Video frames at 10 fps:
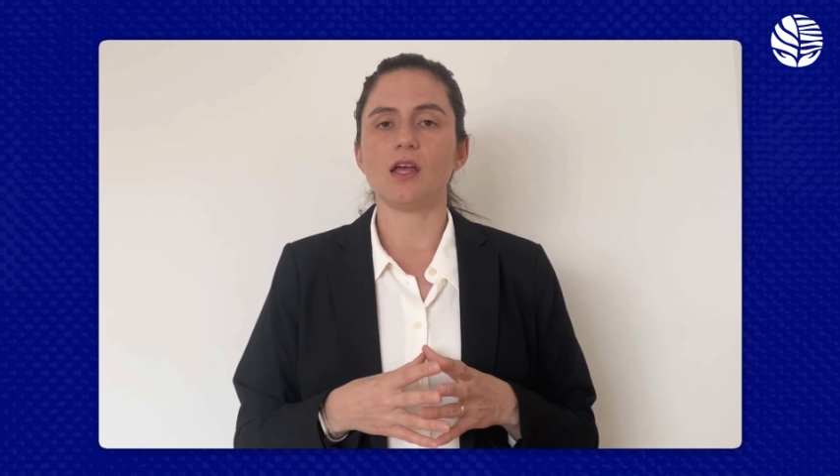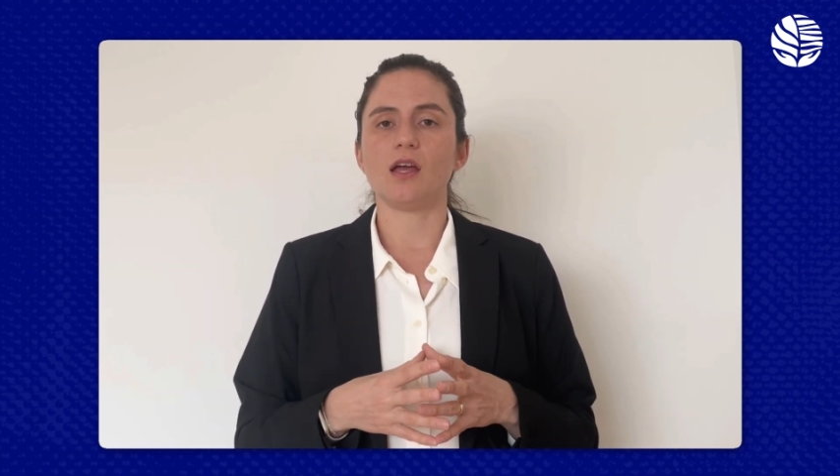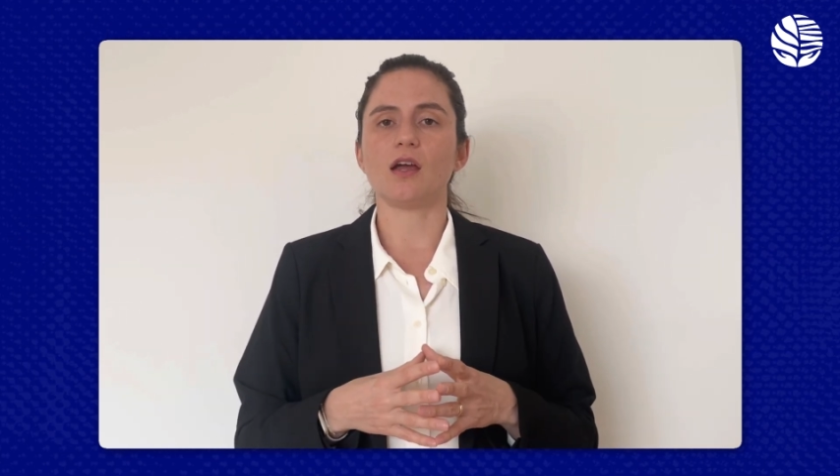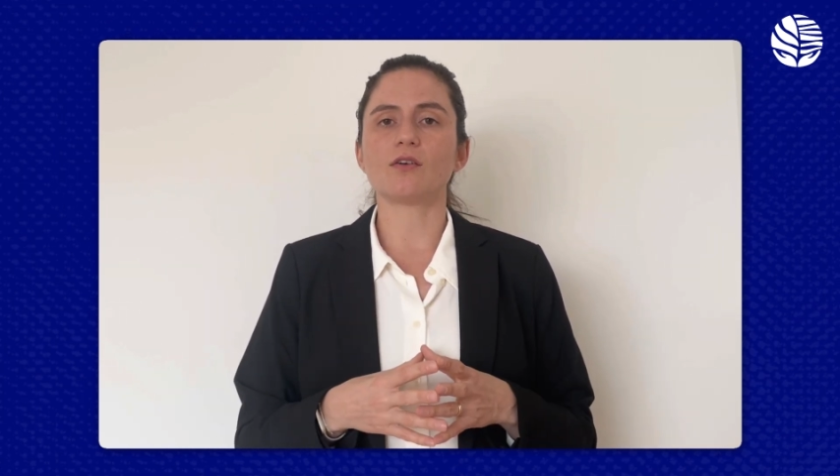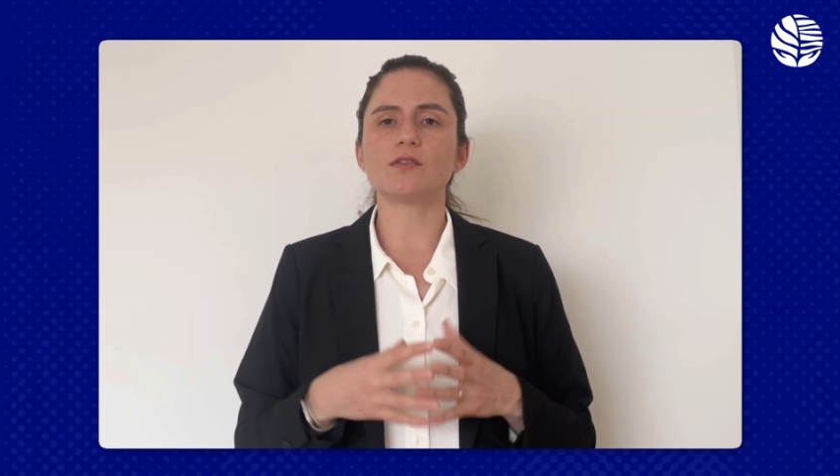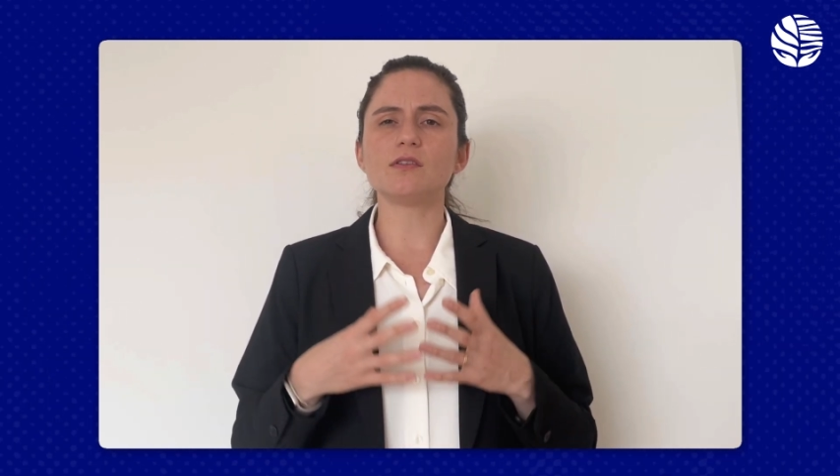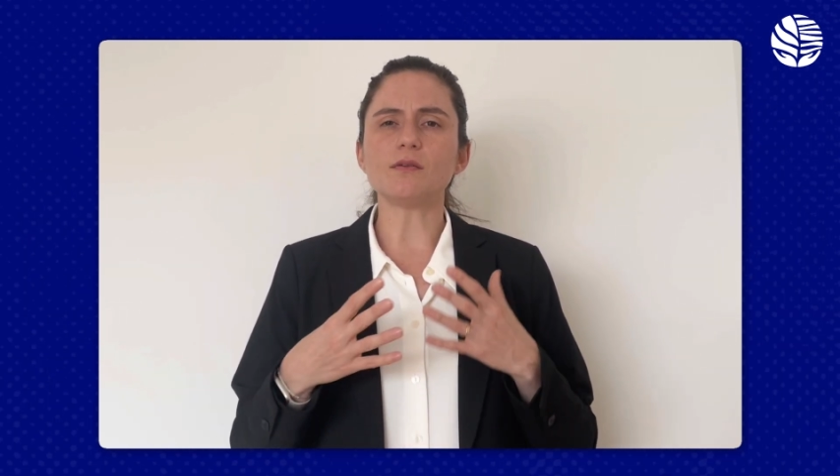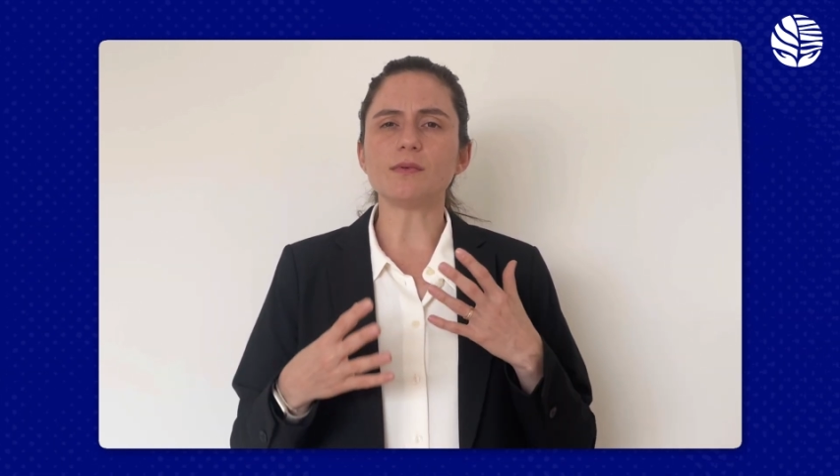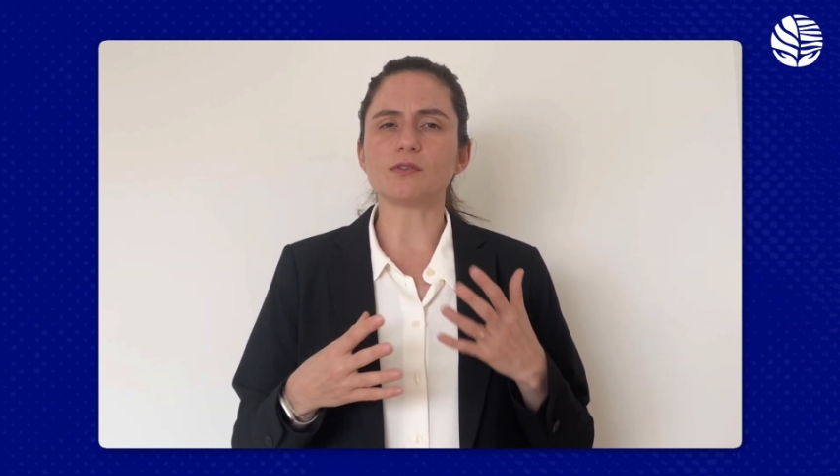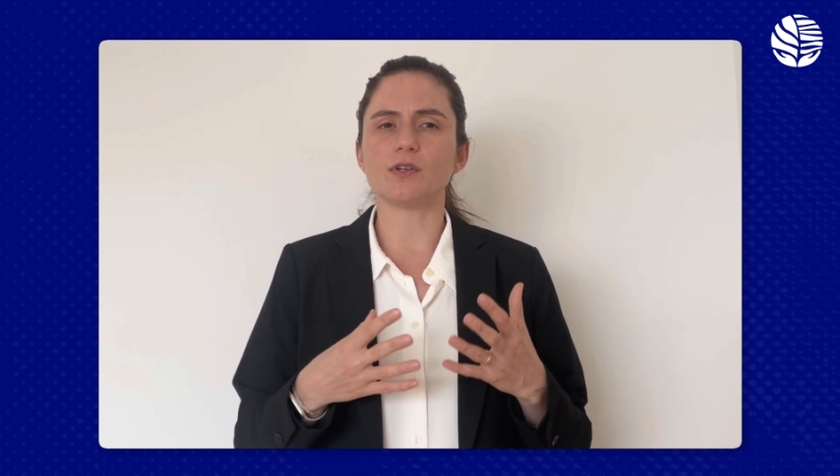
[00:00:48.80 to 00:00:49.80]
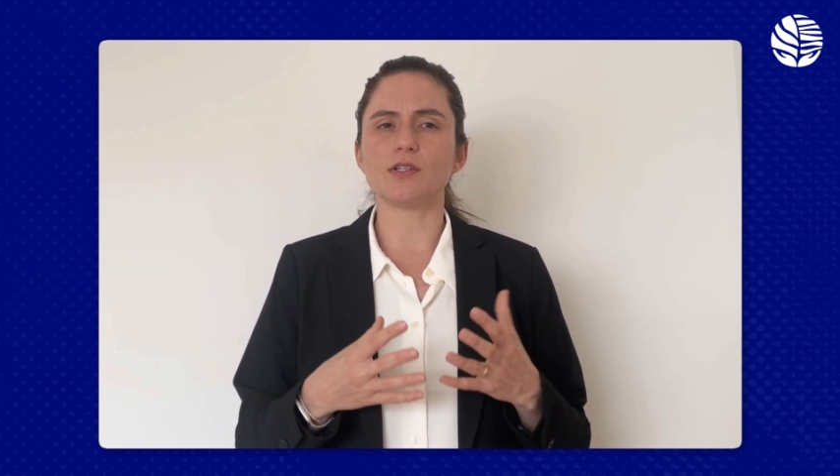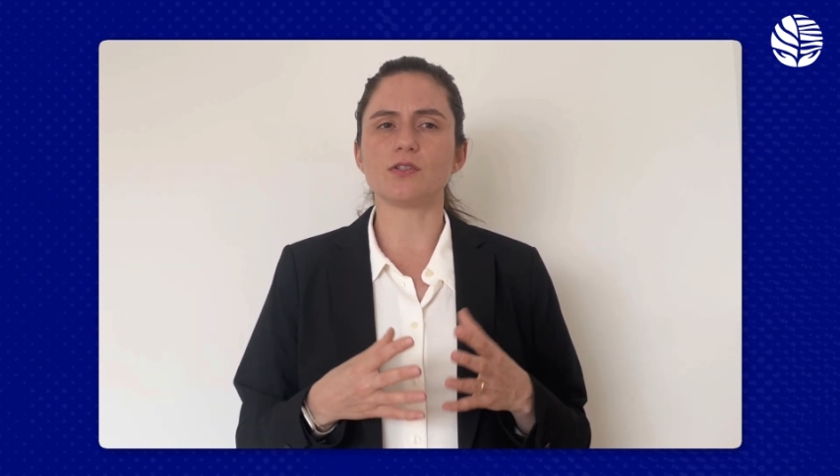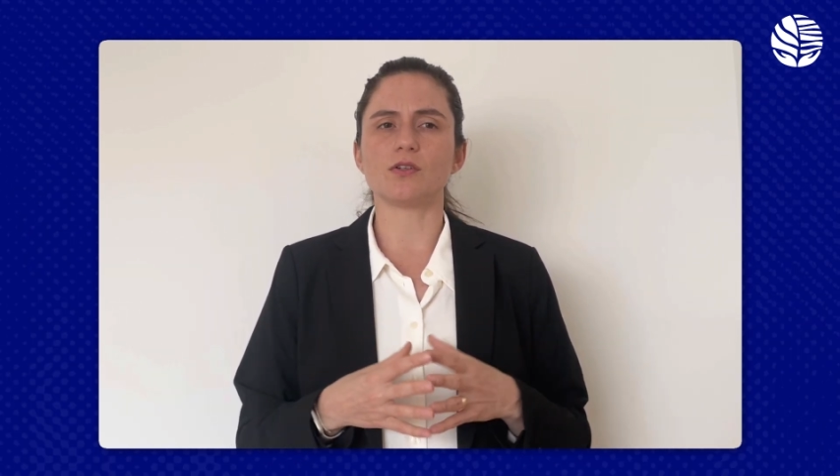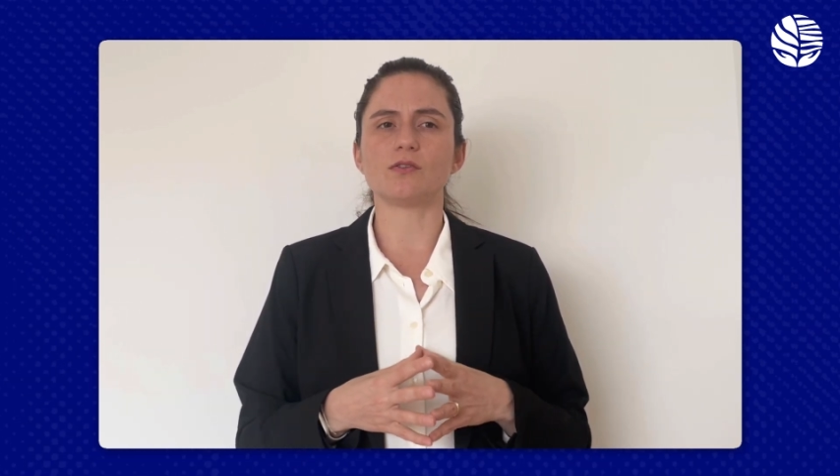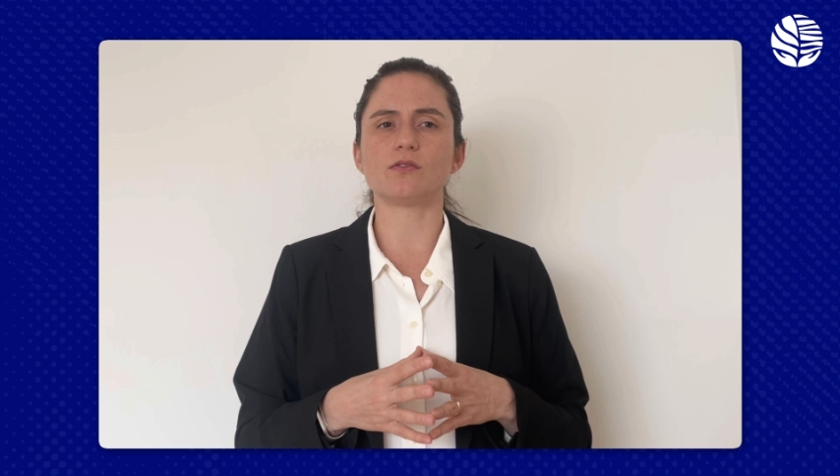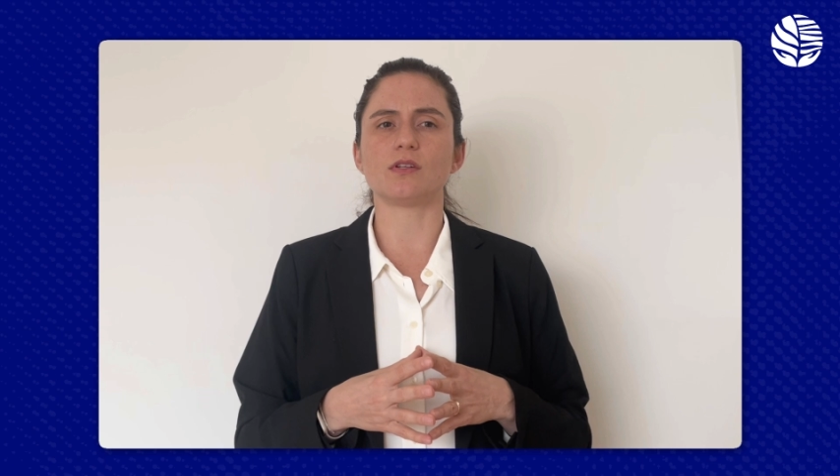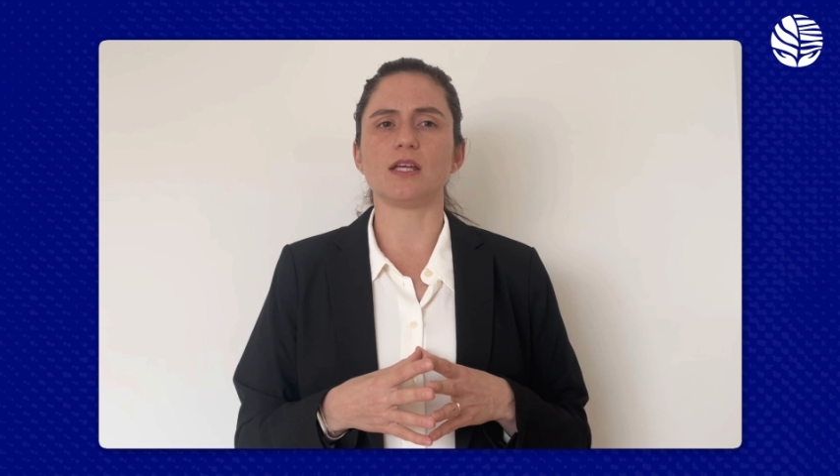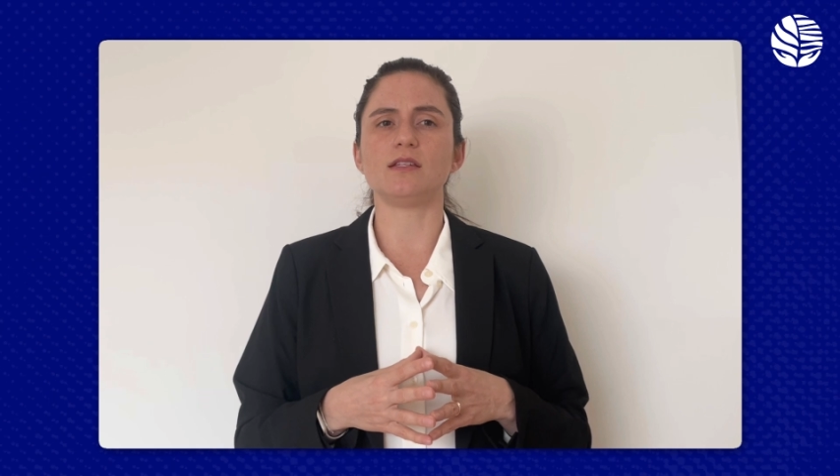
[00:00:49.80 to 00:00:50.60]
Ecosystem restorations